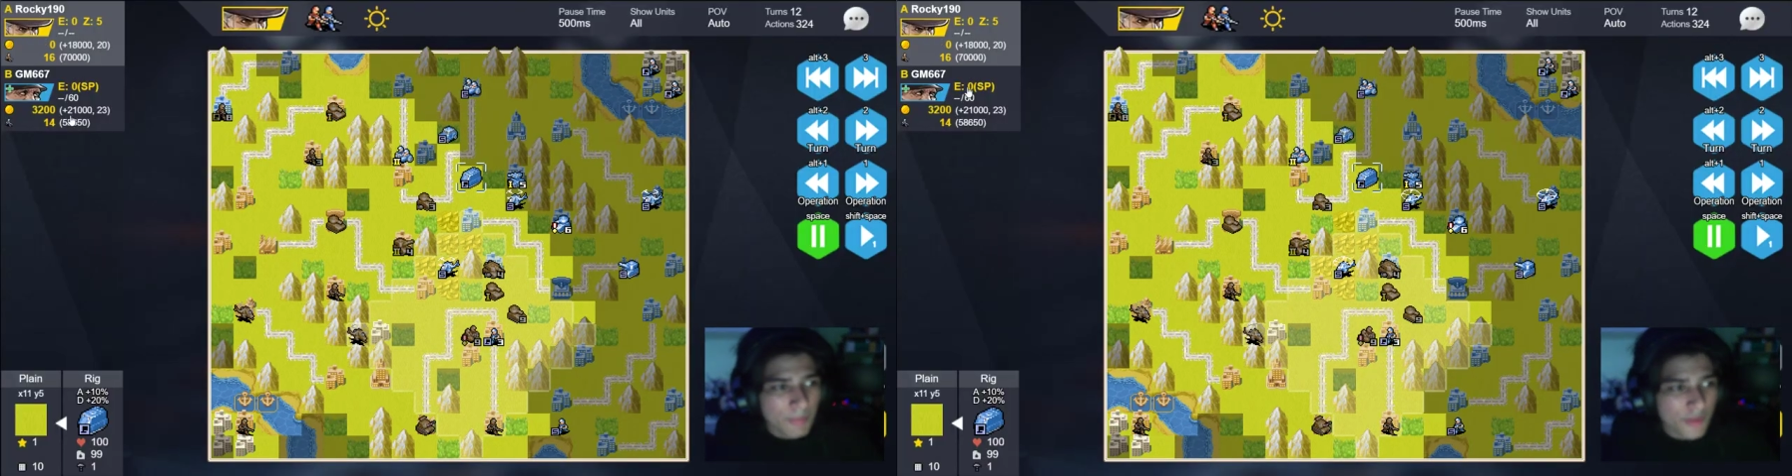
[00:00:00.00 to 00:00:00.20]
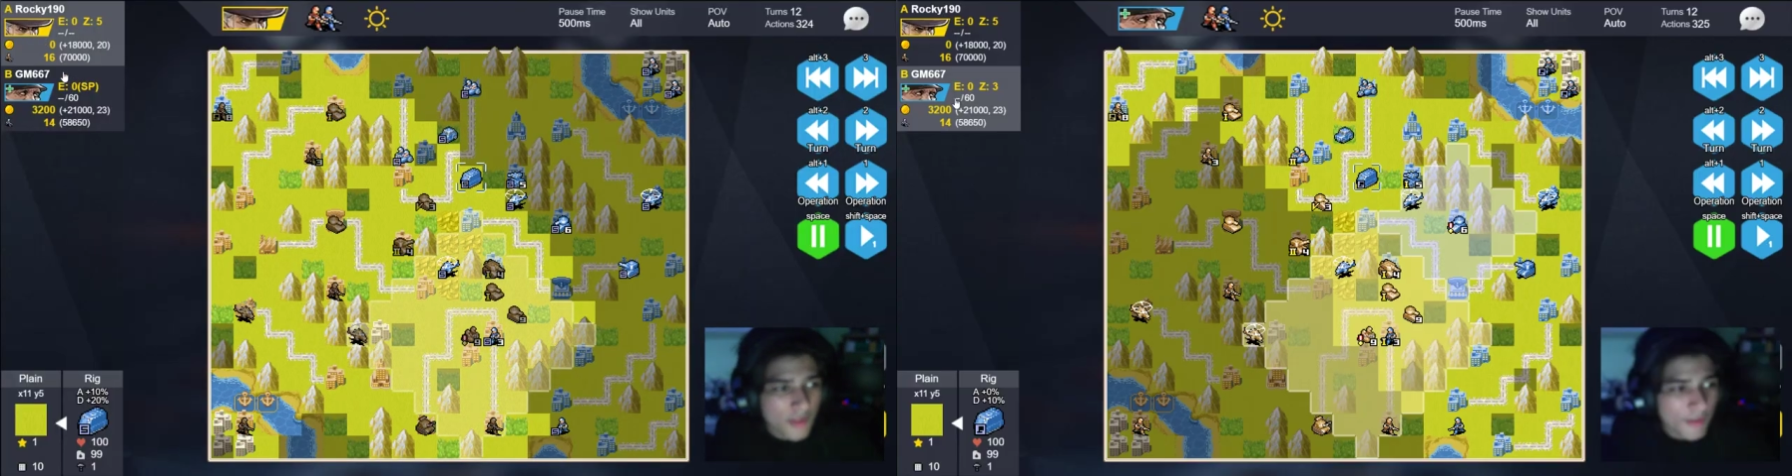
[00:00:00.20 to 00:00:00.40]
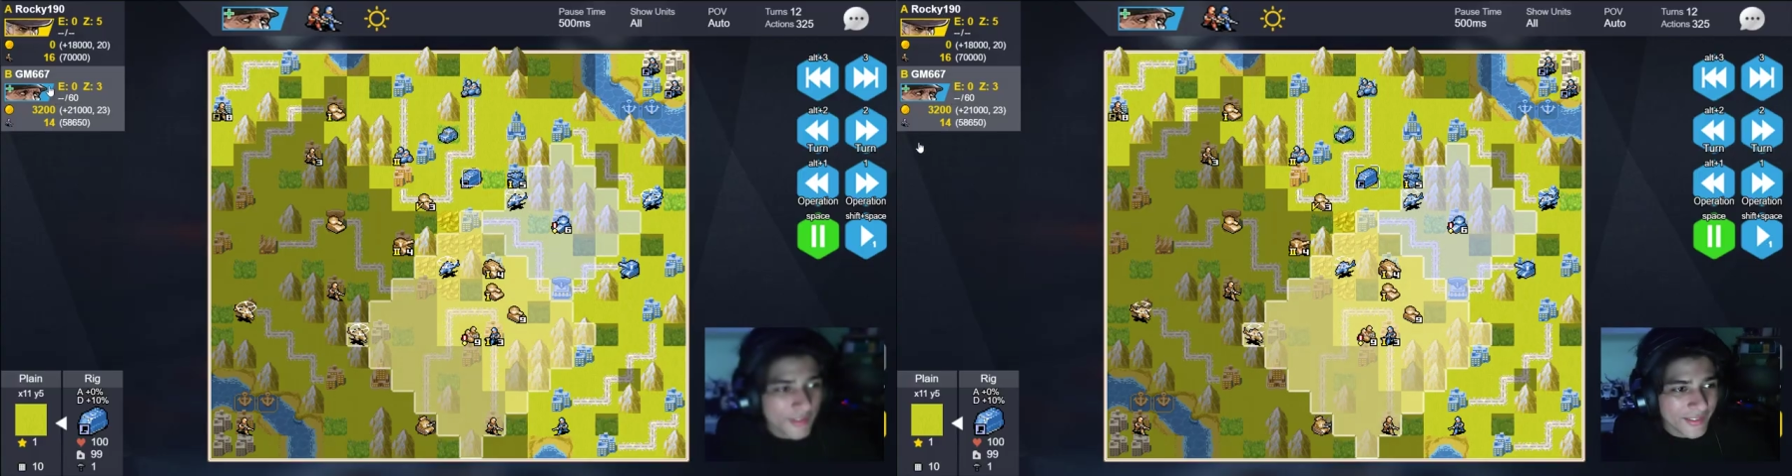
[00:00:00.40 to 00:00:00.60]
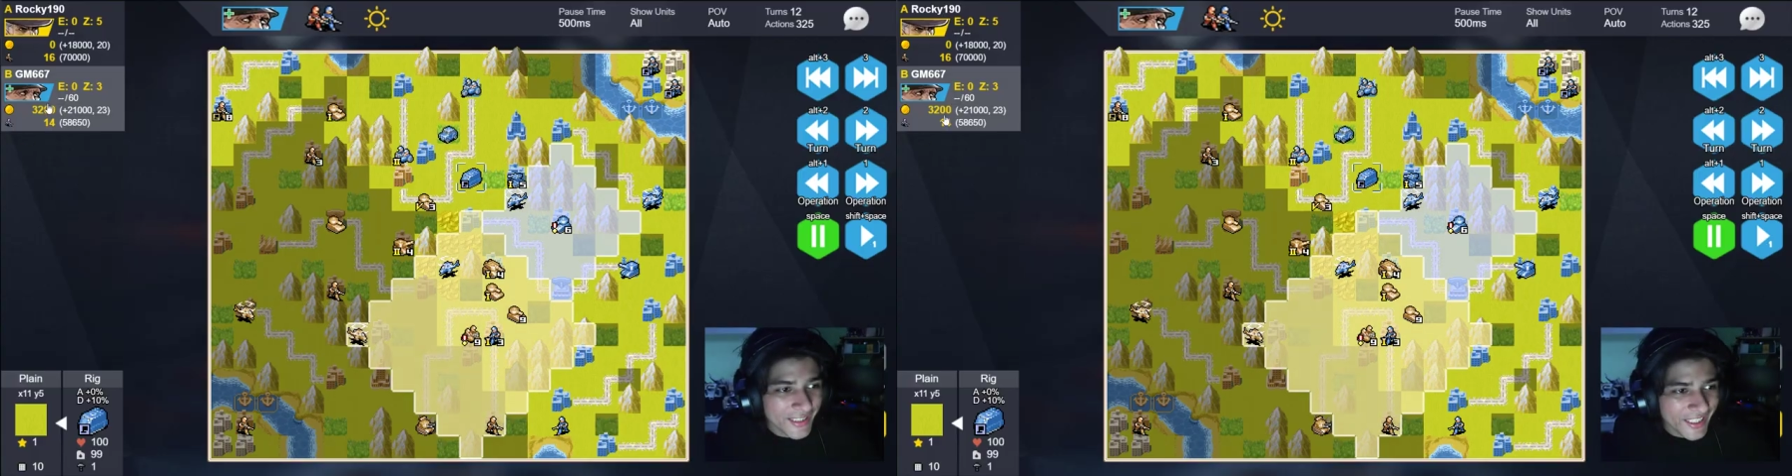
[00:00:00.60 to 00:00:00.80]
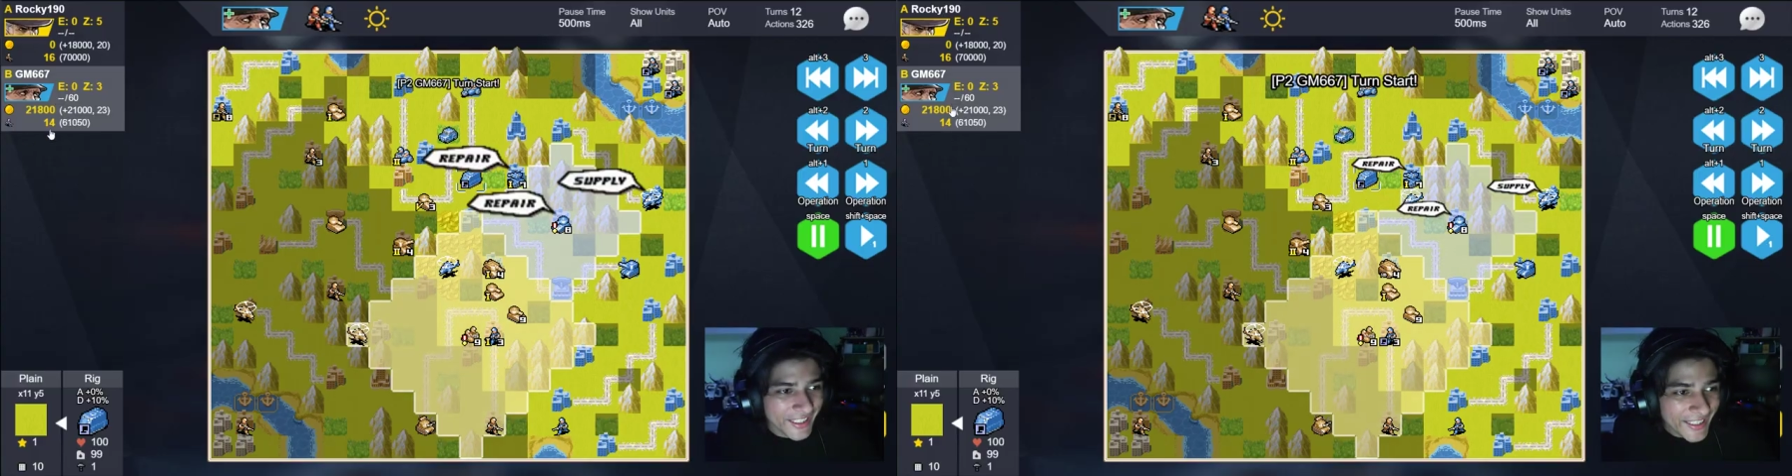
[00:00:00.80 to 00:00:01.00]
position is
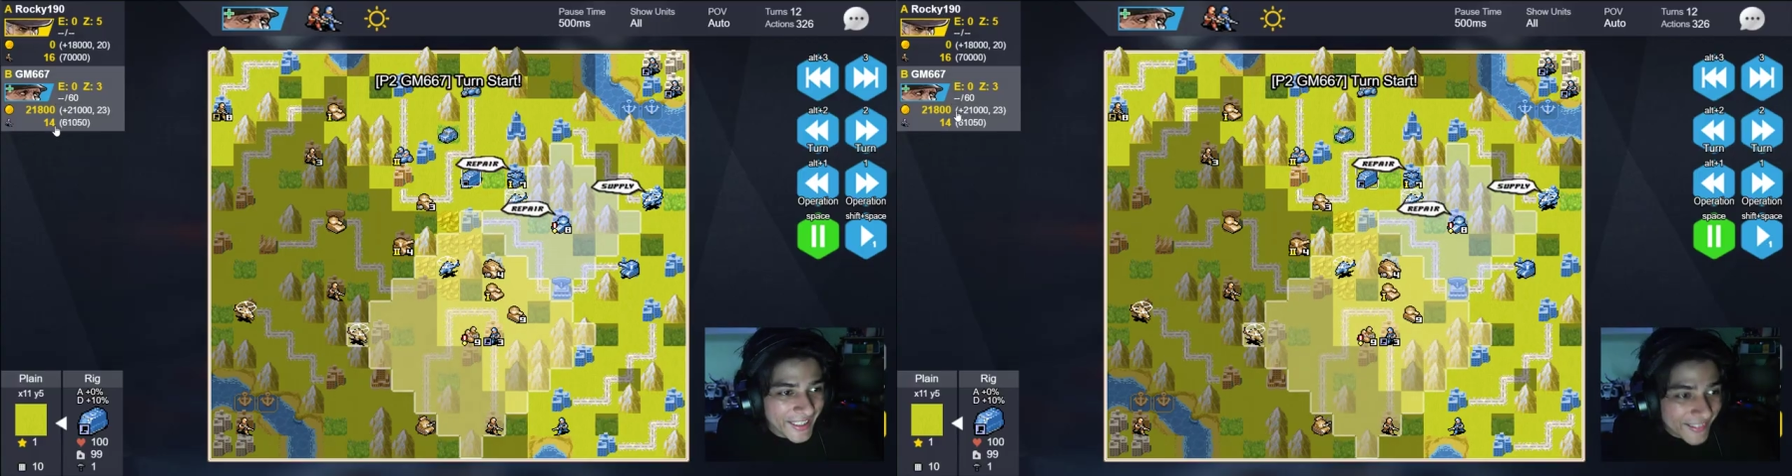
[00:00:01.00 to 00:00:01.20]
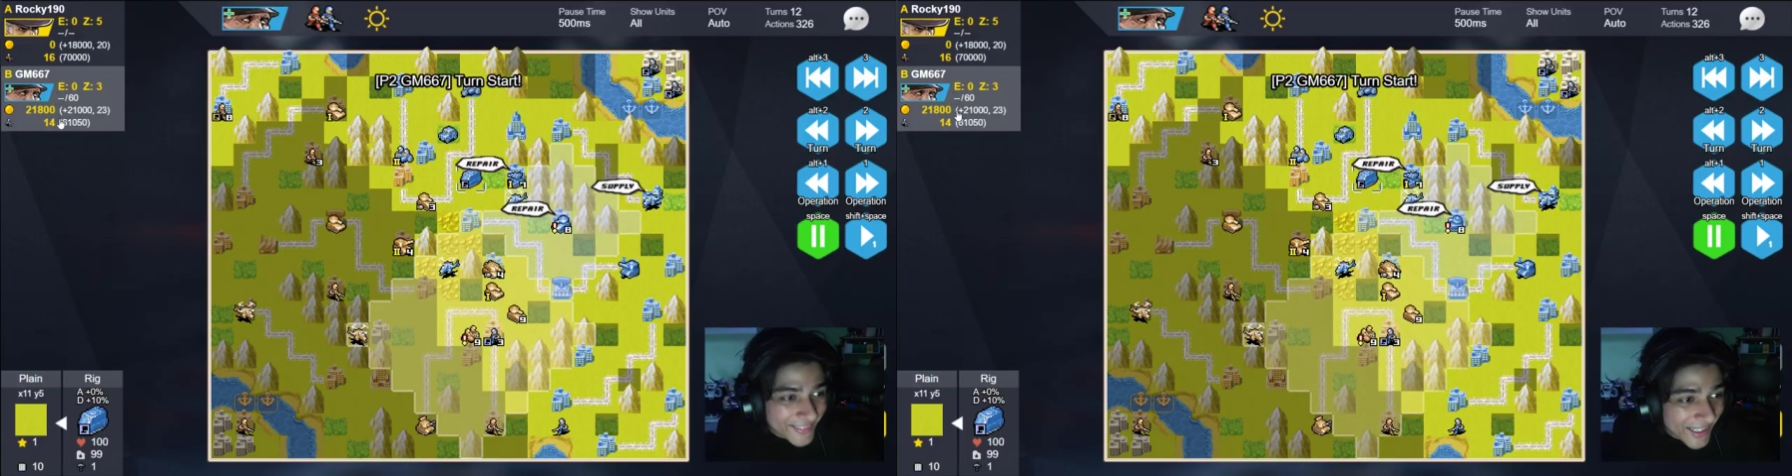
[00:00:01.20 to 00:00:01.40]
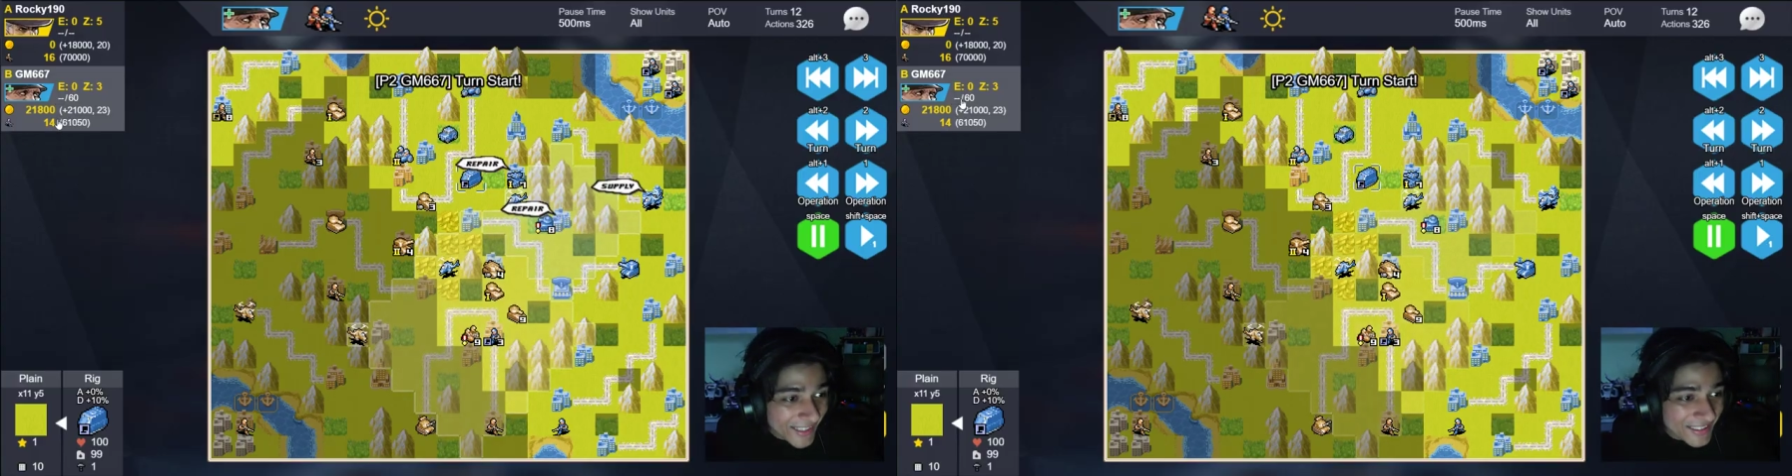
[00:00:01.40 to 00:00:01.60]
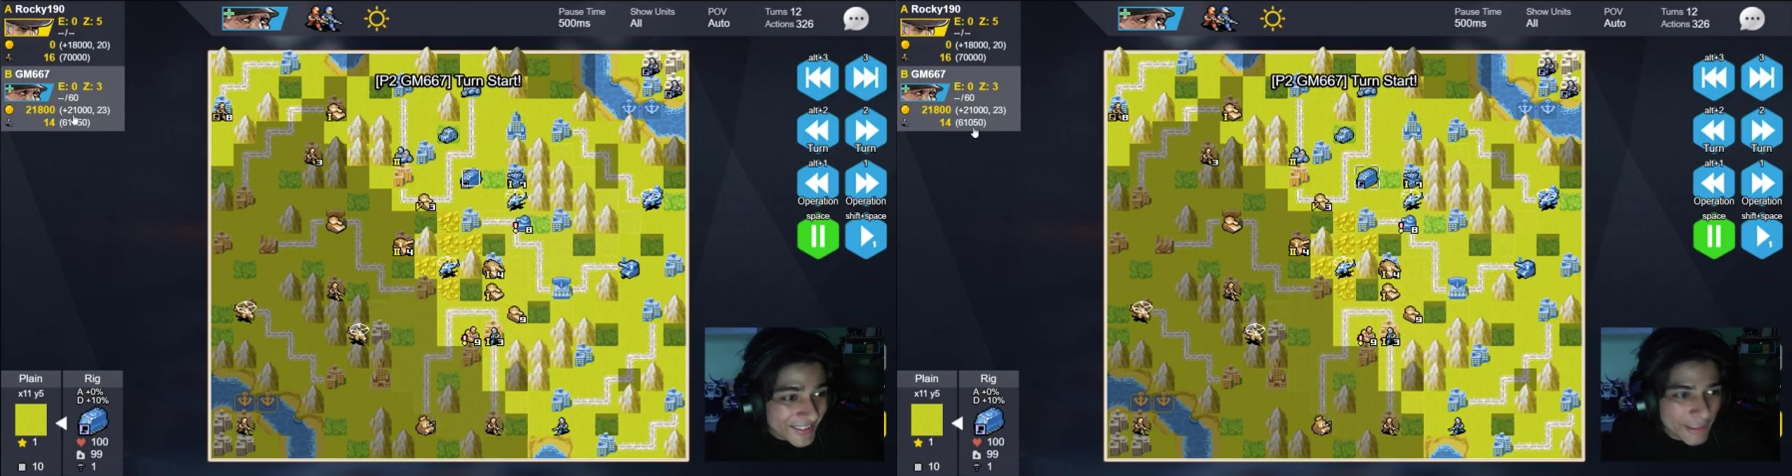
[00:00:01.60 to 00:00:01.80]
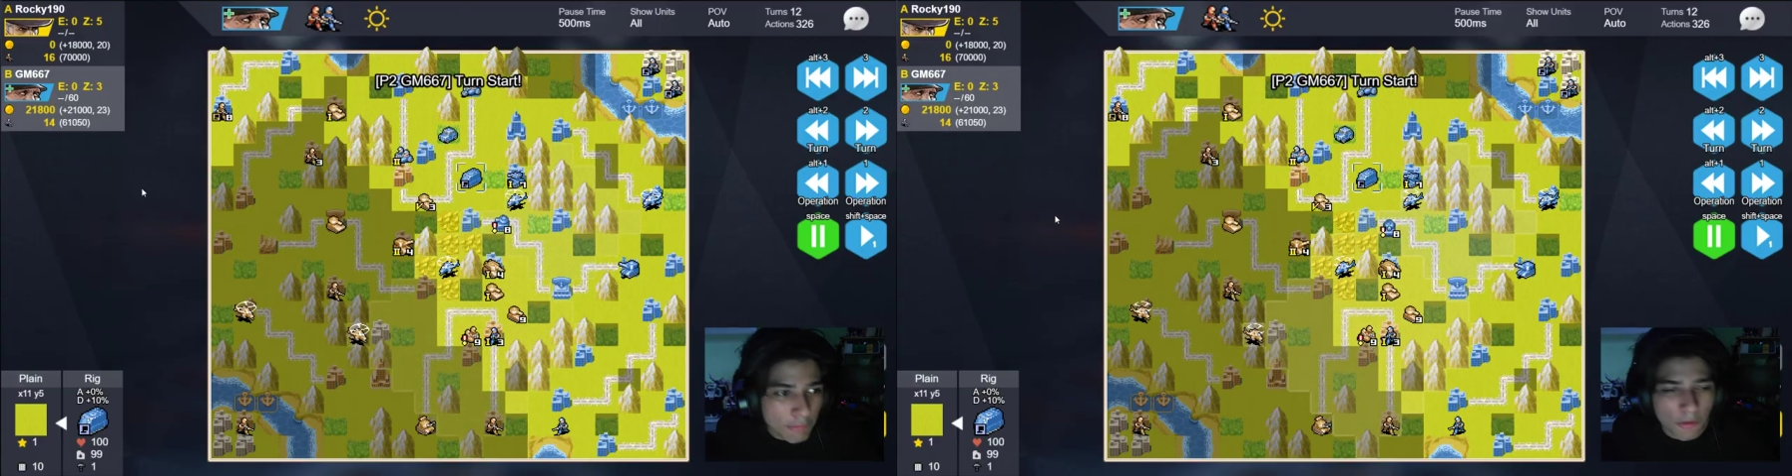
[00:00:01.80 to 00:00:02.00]

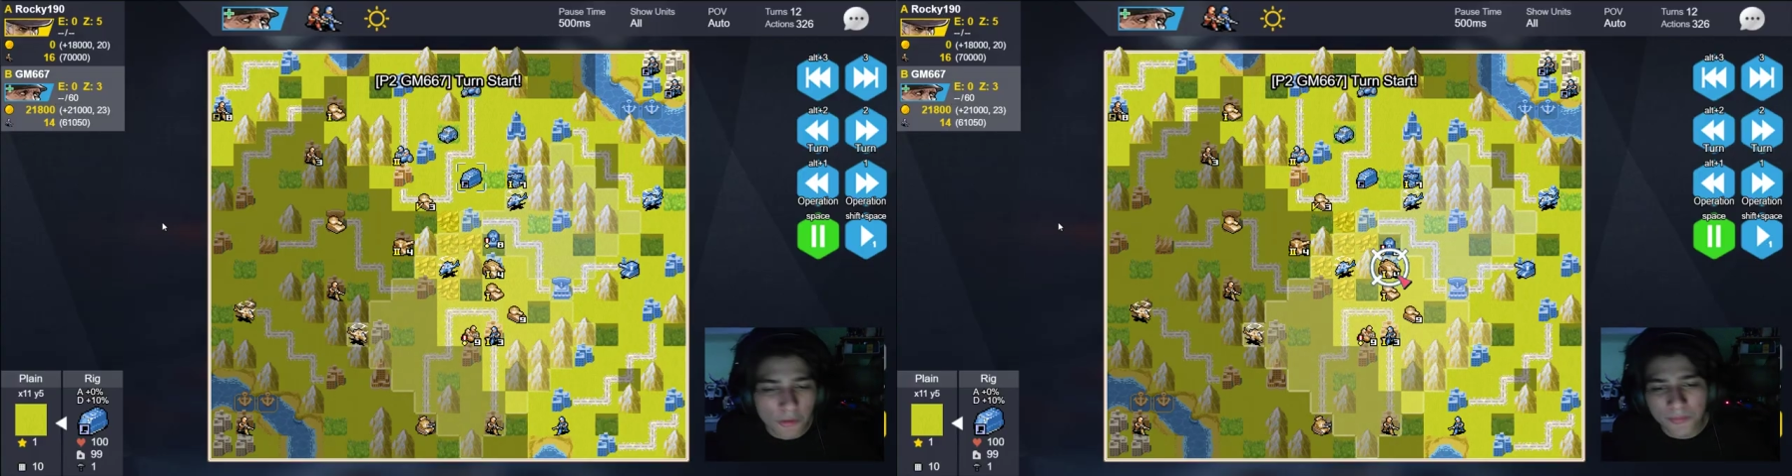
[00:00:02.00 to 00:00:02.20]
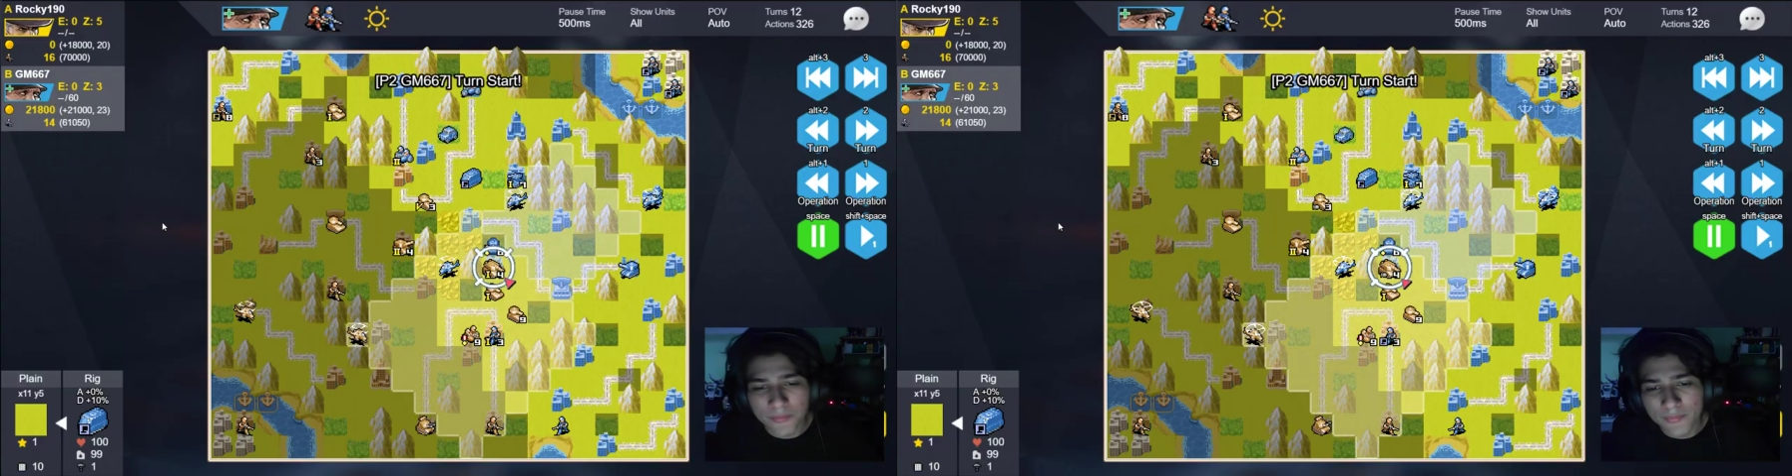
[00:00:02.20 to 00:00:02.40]
exactly equal.